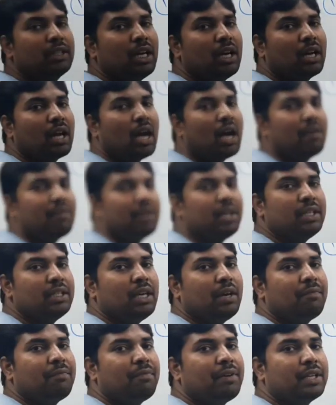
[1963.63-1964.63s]
The average
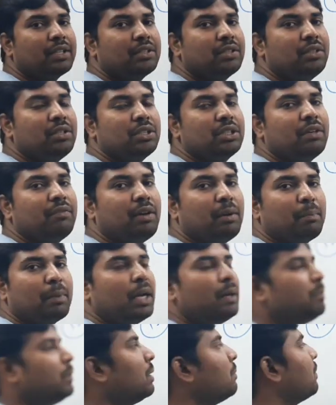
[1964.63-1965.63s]
of first 7
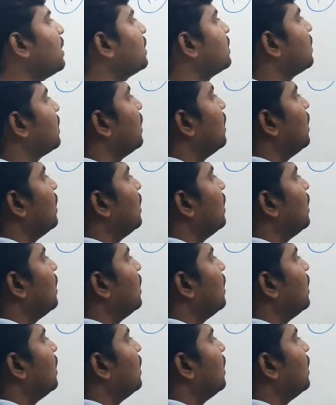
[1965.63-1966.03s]
prime numbers.